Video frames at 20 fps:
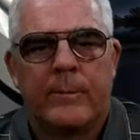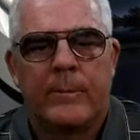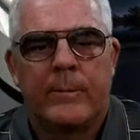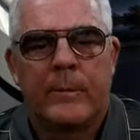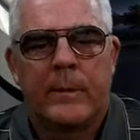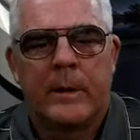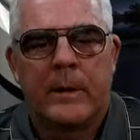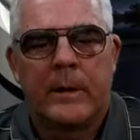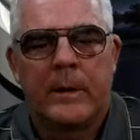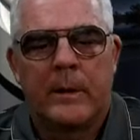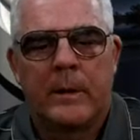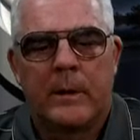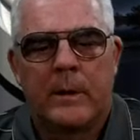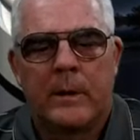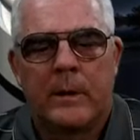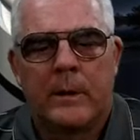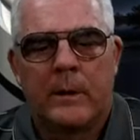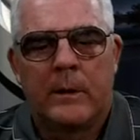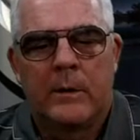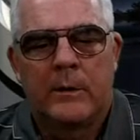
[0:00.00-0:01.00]

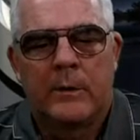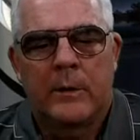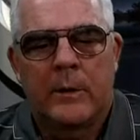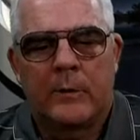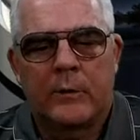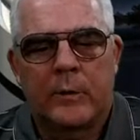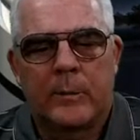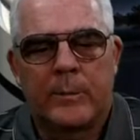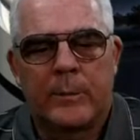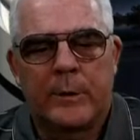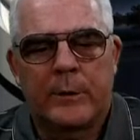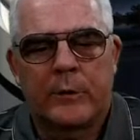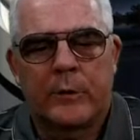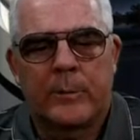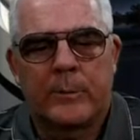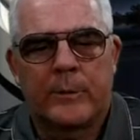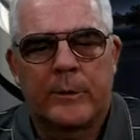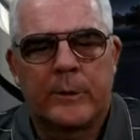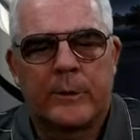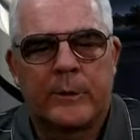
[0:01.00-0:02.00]
So after
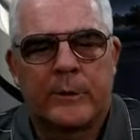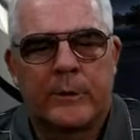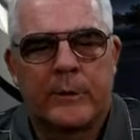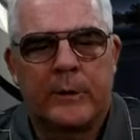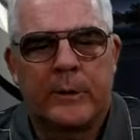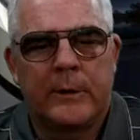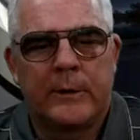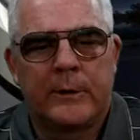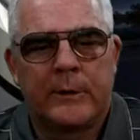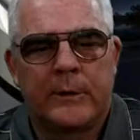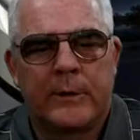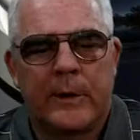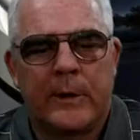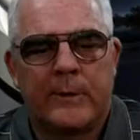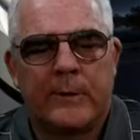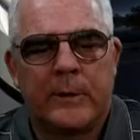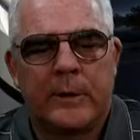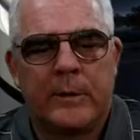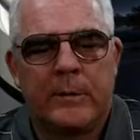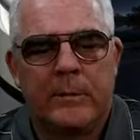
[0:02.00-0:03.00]
bishop to
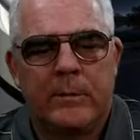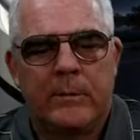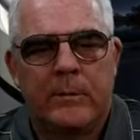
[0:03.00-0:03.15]
c7,